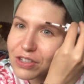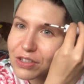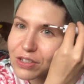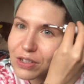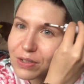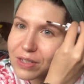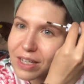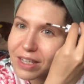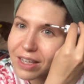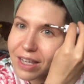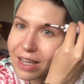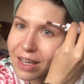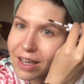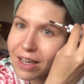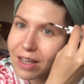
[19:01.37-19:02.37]
just using
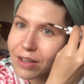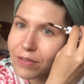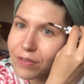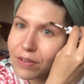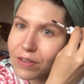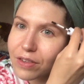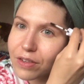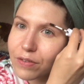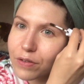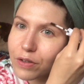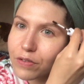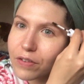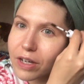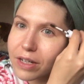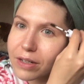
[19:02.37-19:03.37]
the
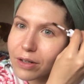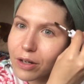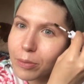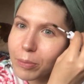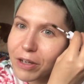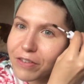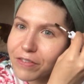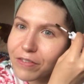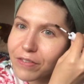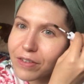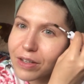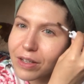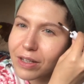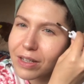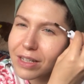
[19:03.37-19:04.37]
viewfinder on my,
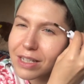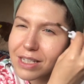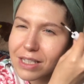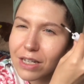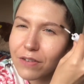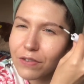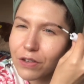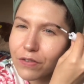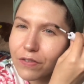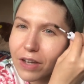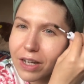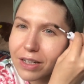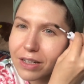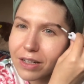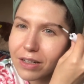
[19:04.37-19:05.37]
is it a
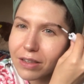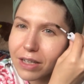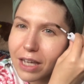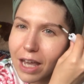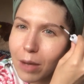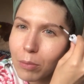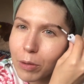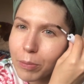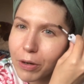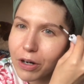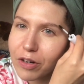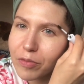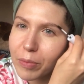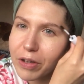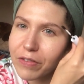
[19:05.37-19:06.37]
viewfinder? The camera
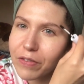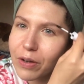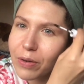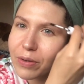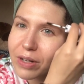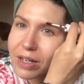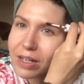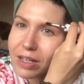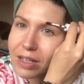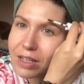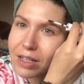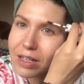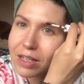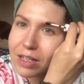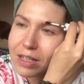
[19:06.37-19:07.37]
part of my phone.
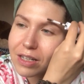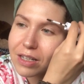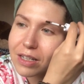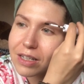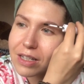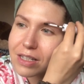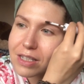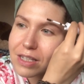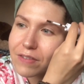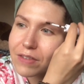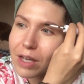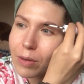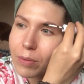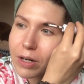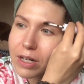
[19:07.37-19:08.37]
Let's see if
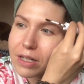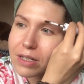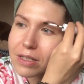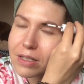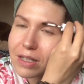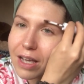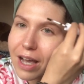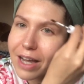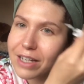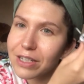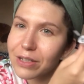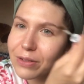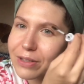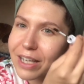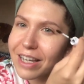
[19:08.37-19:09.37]
that works. I
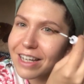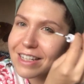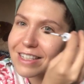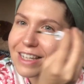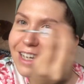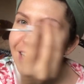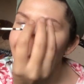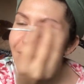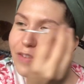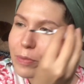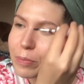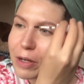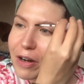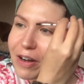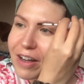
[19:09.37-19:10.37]
do, like I said, I have
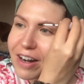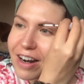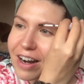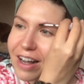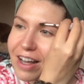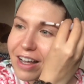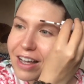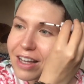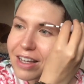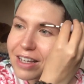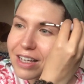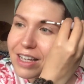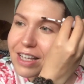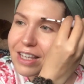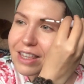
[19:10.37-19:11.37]
a mirror
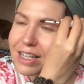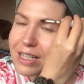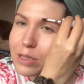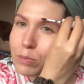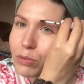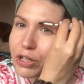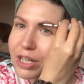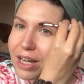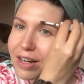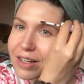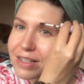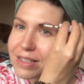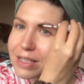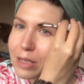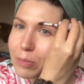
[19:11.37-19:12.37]
that's
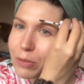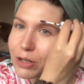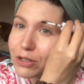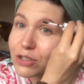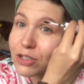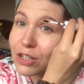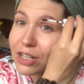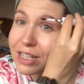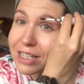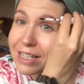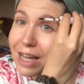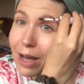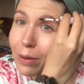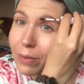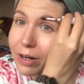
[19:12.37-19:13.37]
precariously perched on a
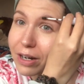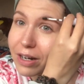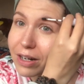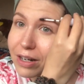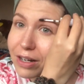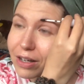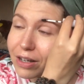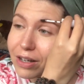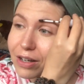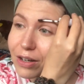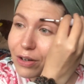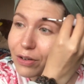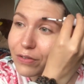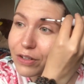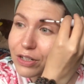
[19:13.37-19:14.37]
tower
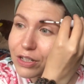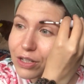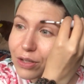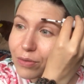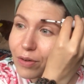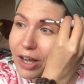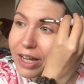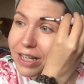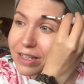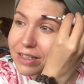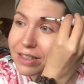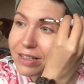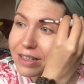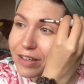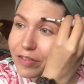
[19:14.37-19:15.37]
over to the right
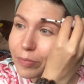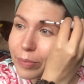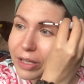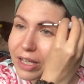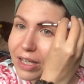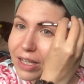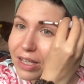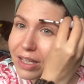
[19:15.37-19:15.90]
of me.